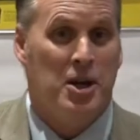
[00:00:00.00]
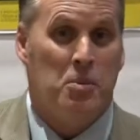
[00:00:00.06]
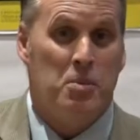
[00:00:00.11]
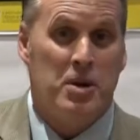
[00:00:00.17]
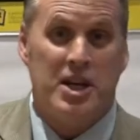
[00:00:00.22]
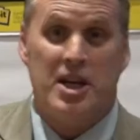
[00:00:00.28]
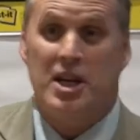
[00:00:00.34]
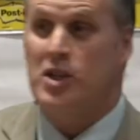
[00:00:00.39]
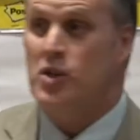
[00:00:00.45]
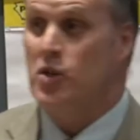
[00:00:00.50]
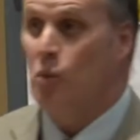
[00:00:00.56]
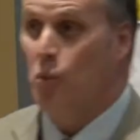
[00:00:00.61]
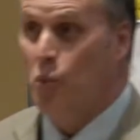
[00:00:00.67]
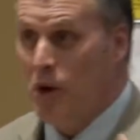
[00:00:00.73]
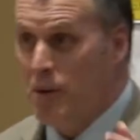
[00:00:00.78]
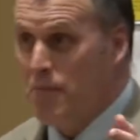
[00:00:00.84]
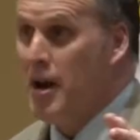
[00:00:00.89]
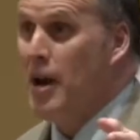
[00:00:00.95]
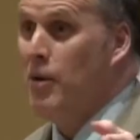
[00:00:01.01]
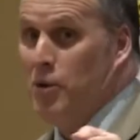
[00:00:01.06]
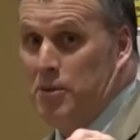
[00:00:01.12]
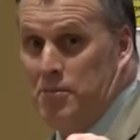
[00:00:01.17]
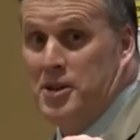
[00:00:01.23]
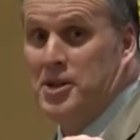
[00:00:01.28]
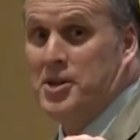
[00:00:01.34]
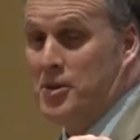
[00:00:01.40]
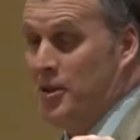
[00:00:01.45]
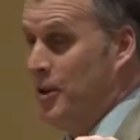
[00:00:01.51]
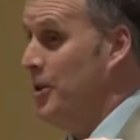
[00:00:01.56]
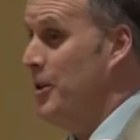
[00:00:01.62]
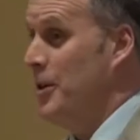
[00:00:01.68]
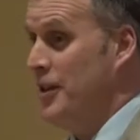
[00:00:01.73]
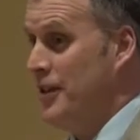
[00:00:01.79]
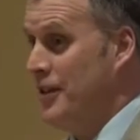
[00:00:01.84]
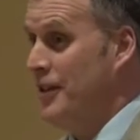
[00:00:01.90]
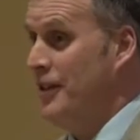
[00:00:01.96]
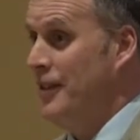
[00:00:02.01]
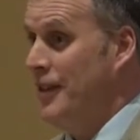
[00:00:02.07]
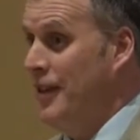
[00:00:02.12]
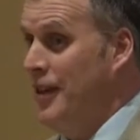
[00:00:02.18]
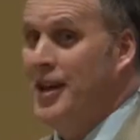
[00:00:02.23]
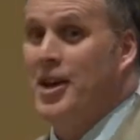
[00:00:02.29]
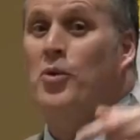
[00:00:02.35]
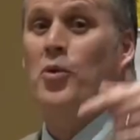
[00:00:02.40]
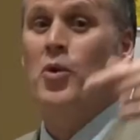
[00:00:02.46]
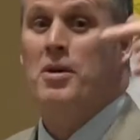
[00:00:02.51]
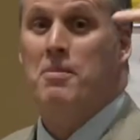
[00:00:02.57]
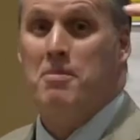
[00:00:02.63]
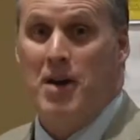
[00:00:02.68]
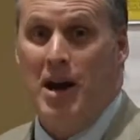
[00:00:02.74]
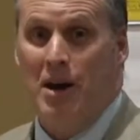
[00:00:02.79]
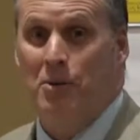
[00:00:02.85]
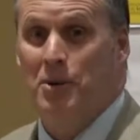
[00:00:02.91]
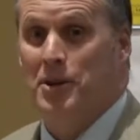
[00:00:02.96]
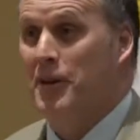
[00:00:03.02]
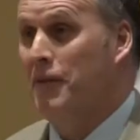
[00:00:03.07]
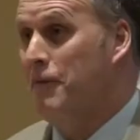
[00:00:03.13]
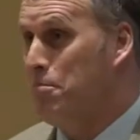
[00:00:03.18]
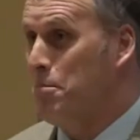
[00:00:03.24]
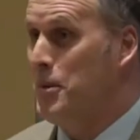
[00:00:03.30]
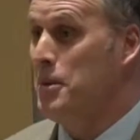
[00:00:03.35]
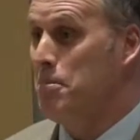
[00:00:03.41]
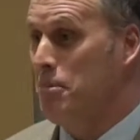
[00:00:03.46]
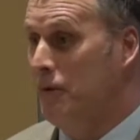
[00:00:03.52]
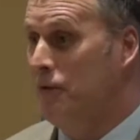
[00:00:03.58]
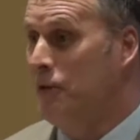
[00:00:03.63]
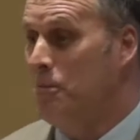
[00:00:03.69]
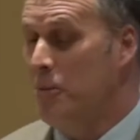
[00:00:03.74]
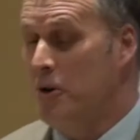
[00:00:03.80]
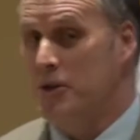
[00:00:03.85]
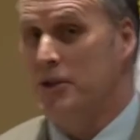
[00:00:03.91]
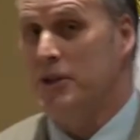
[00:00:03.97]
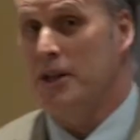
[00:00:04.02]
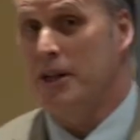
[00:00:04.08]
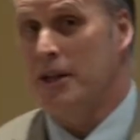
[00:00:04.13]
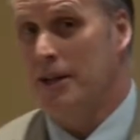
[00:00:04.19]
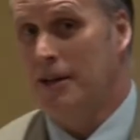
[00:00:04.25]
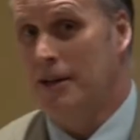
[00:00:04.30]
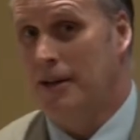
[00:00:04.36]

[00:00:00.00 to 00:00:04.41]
Because we met with Mr. Lewis. We met with the people from Mercy.